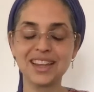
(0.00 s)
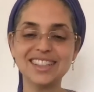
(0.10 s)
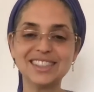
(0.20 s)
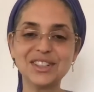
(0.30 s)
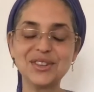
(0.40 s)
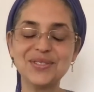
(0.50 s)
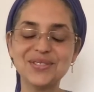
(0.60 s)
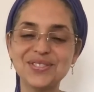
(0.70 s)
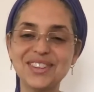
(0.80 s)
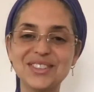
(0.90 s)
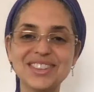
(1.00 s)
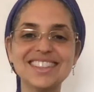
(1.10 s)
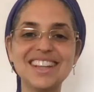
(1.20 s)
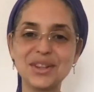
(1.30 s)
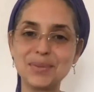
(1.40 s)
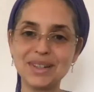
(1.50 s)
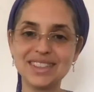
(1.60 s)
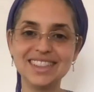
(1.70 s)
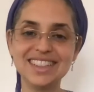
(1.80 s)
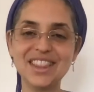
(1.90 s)
And so there was another
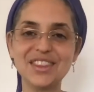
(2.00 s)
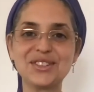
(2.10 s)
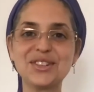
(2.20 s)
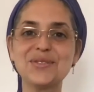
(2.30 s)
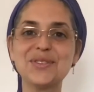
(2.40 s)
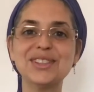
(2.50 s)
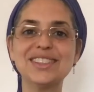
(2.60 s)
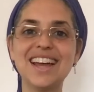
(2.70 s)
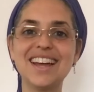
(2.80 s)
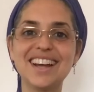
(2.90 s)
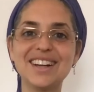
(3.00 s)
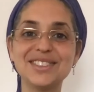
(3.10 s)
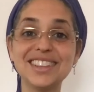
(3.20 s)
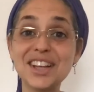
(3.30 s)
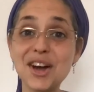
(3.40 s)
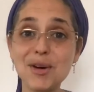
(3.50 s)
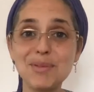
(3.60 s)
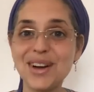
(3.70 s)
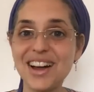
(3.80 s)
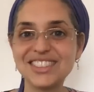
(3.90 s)
person in the group who said, I really hope
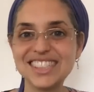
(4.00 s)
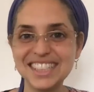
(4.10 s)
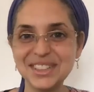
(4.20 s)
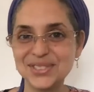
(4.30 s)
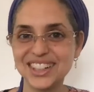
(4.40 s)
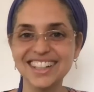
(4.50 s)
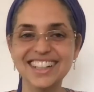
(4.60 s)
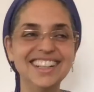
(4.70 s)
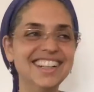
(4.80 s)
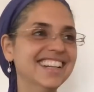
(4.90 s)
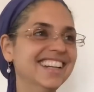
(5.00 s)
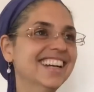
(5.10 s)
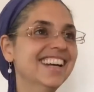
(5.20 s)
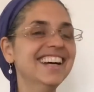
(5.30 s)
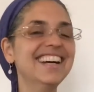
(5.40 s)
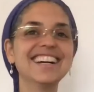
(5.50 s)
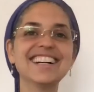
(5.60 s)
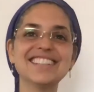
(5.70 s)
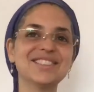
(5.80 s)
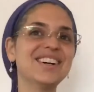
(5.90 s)
you have a zebra,
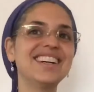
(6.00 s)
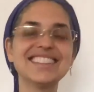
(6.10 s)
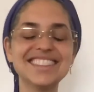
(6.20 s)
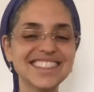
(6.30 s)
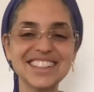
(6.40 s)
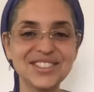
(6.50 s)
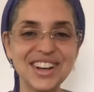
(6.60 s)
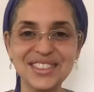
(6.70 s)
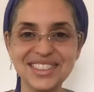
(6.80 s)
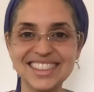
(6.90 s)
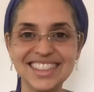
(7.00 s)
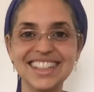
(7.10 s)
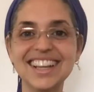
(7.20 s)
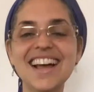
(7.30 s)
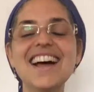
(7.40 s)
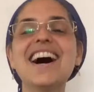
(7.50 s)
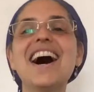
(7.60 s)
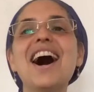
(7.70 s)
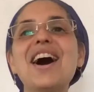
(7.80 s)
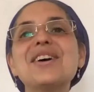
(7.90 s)
because what else are you going to write with Z?
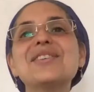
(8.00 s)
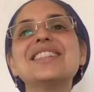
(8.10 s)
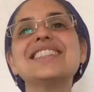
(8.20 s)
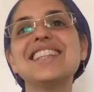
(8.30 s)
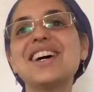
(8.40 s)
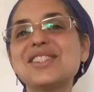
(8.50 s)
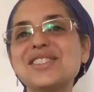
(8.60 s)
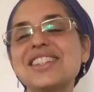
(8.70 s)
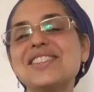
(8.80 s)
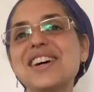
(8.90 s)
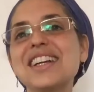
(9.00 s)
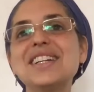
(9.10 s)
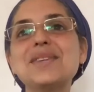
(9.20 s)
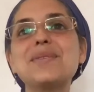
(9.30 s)
So that was really funny.